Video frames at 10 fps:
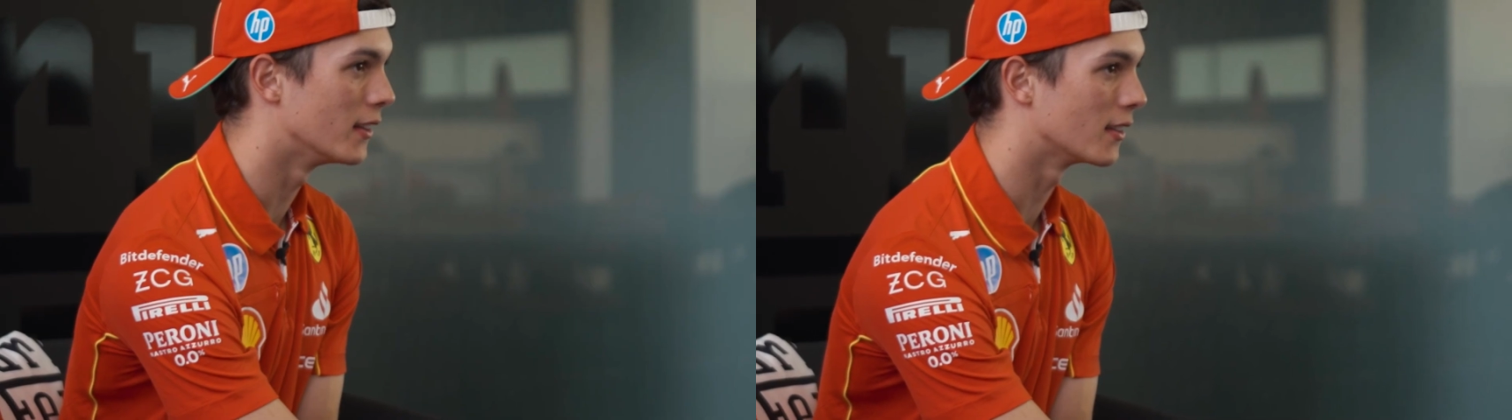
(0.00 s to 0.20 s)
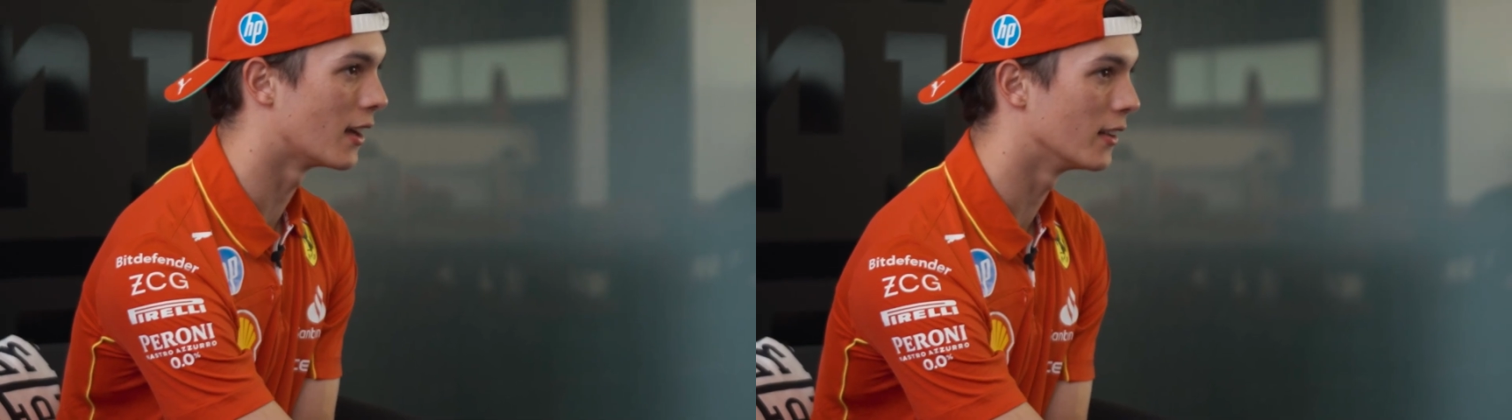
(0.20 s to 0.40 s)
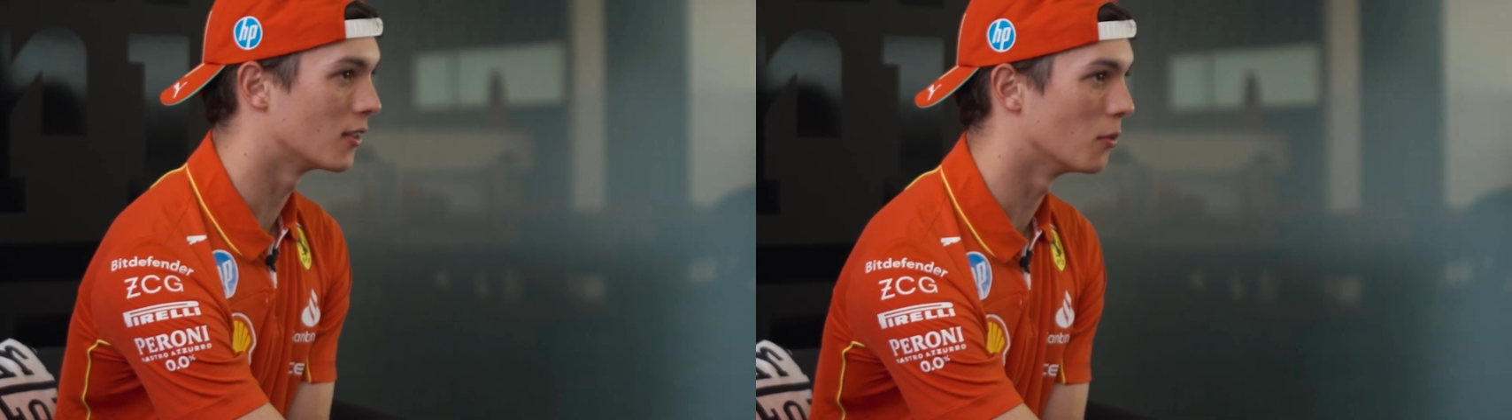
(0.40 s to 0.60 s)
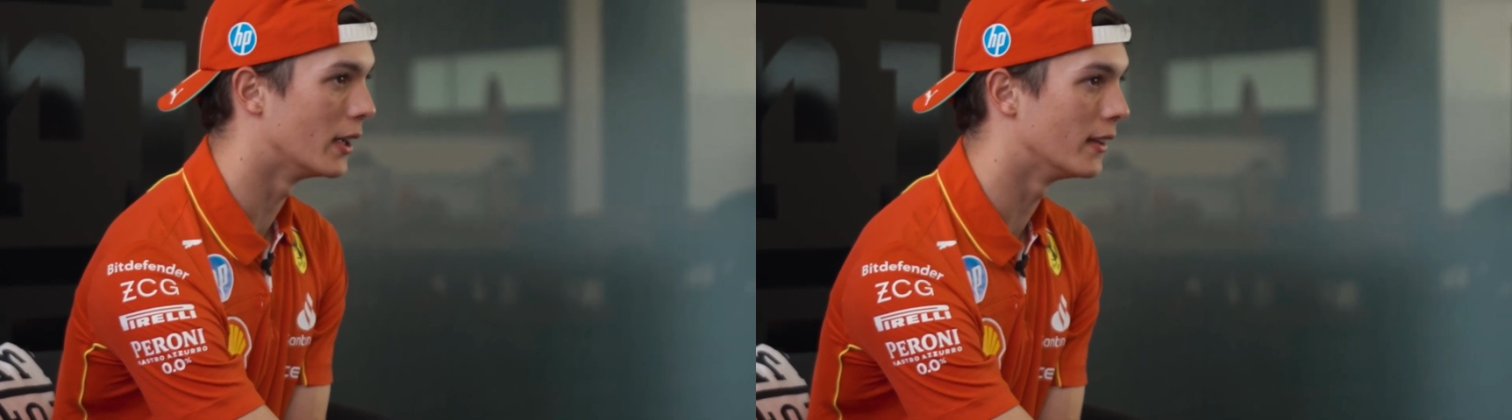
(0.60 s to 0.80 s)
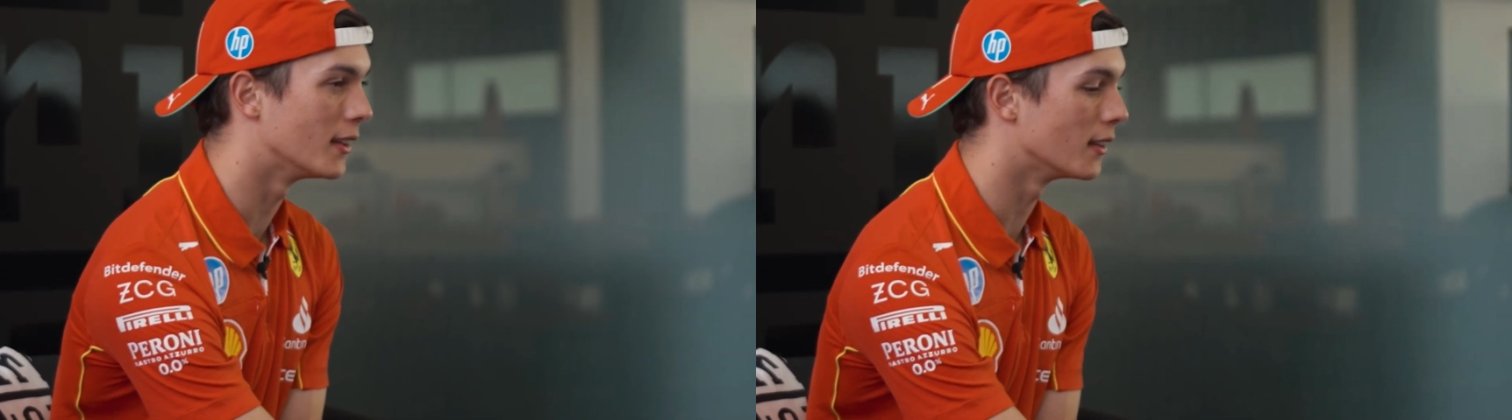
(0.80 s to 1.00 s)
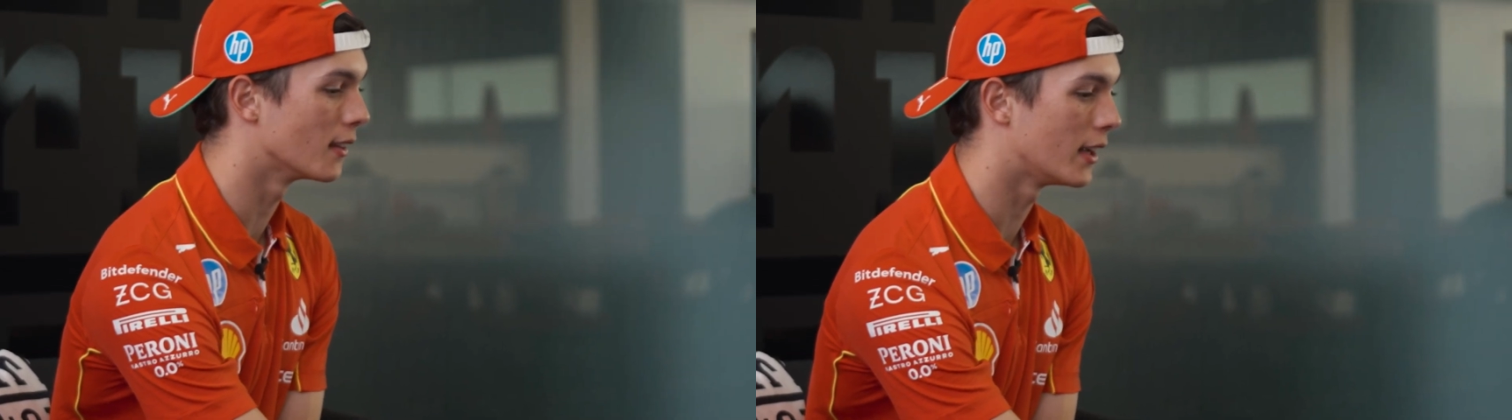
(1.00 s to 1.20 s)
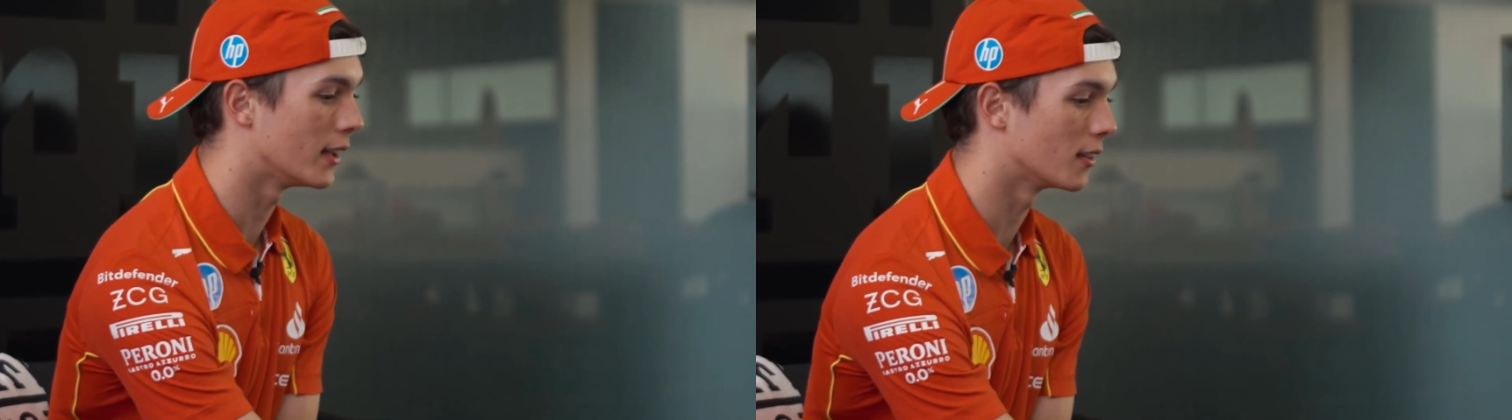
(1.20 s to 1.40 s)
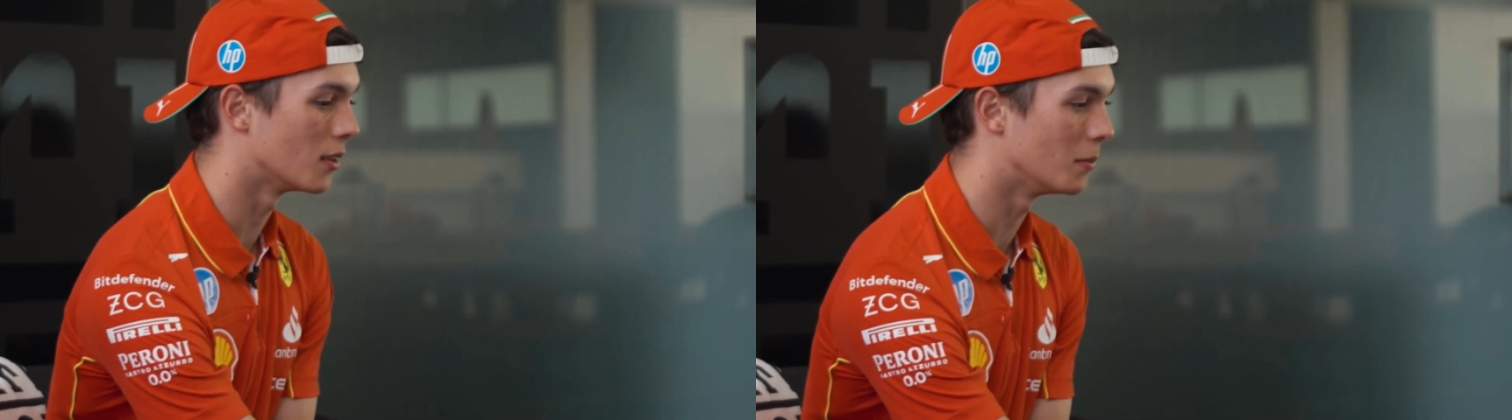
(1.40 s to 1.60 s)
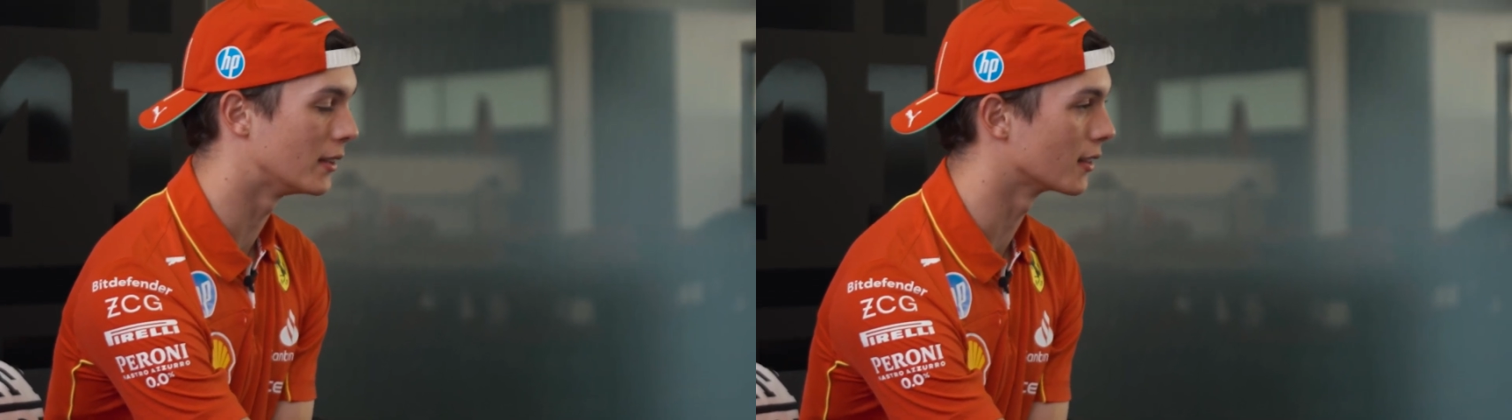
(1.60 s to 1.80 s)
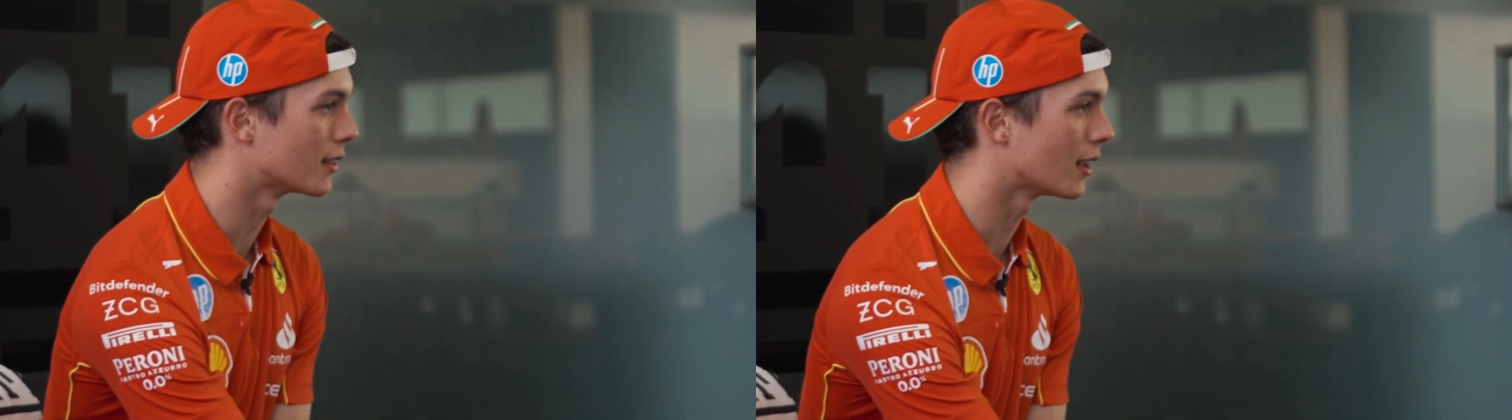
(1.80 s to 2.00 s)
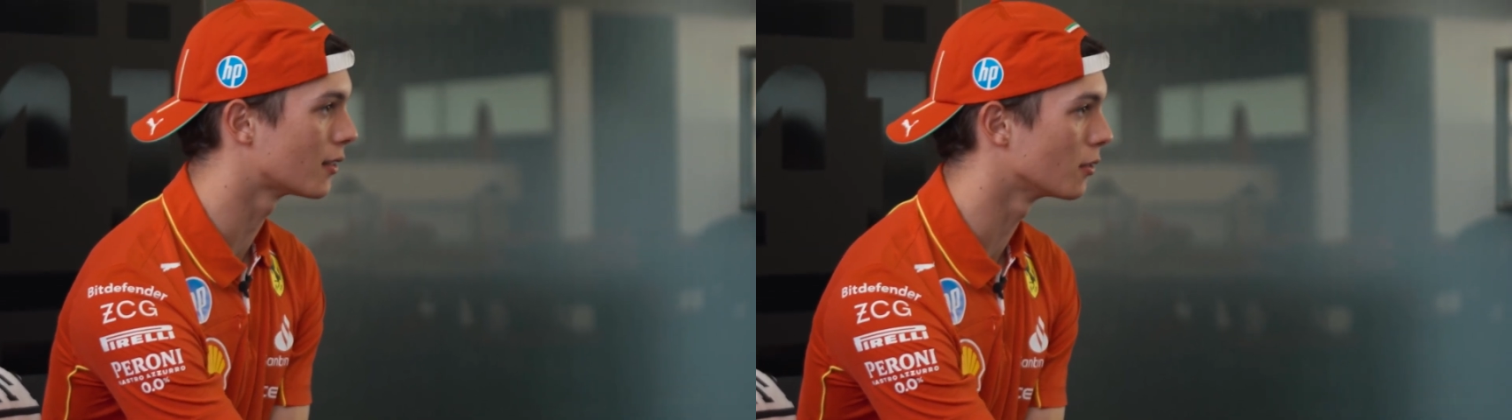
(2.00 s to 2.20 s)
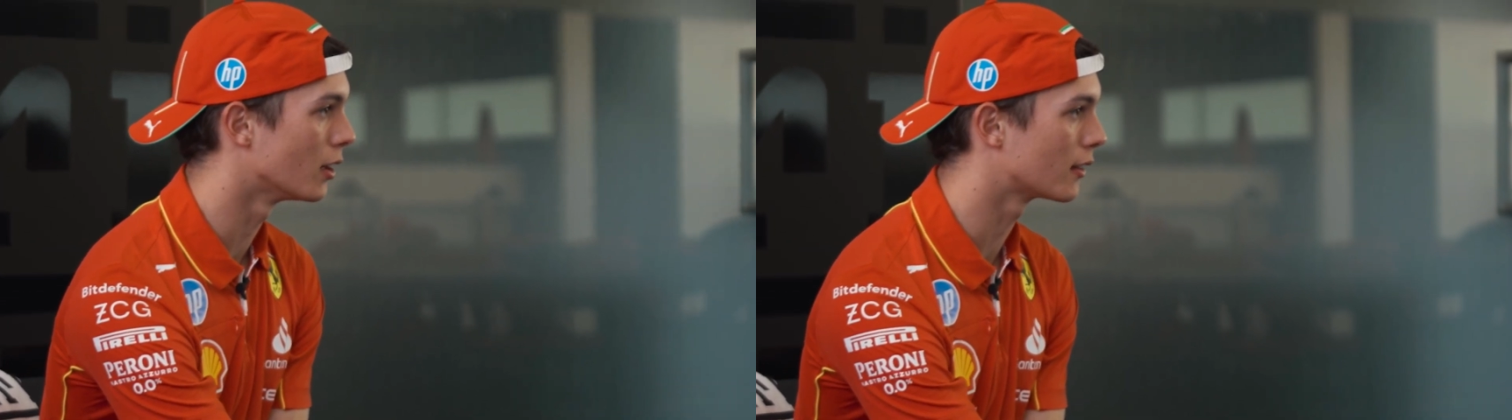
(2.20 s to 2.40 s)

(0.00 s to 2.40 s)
the desire to win, the desire to be successful,